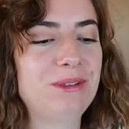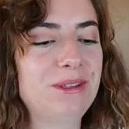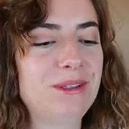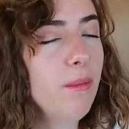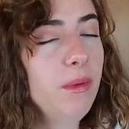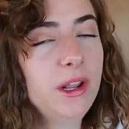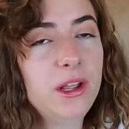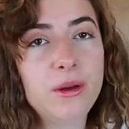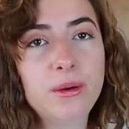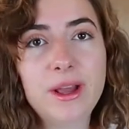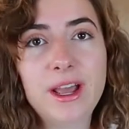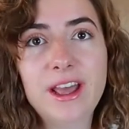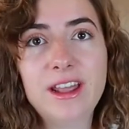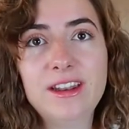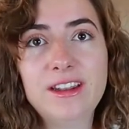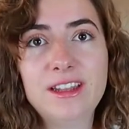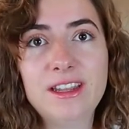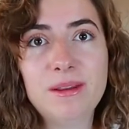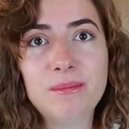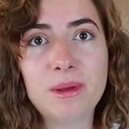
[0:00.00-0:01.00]
So I'm gonna go
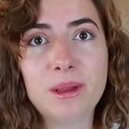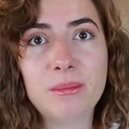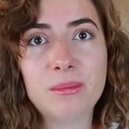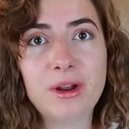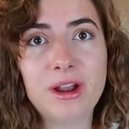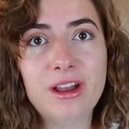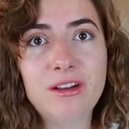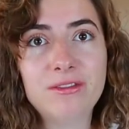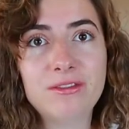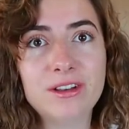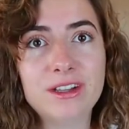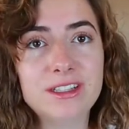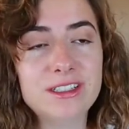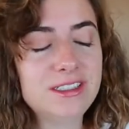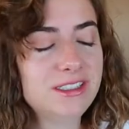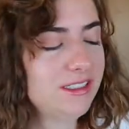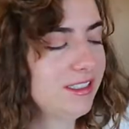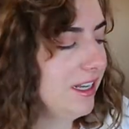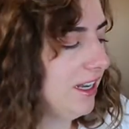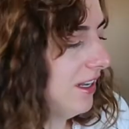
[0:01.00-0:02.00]
ahead and eat my
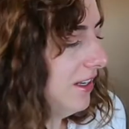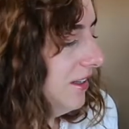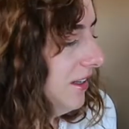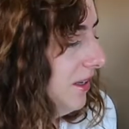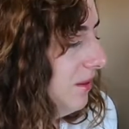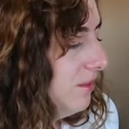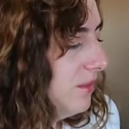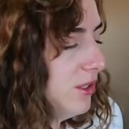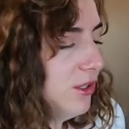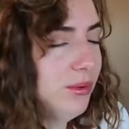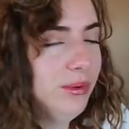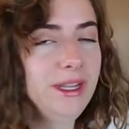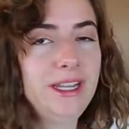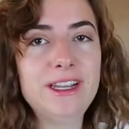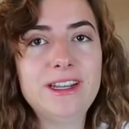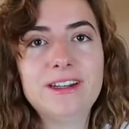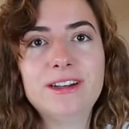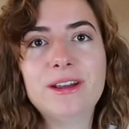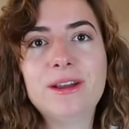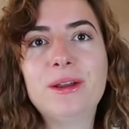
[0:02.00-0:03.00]
breakfast and in
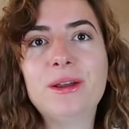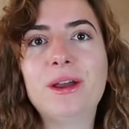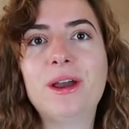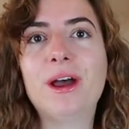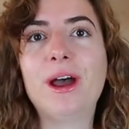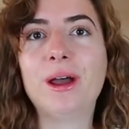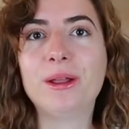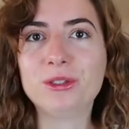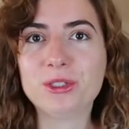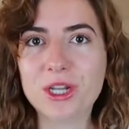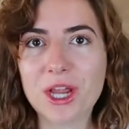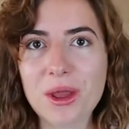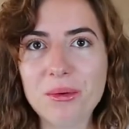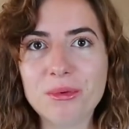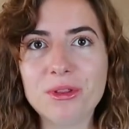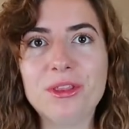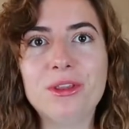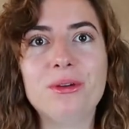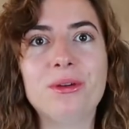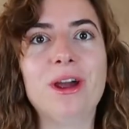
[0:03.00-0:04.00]
between I'll chat
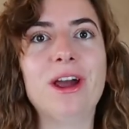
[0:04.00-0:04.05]
with you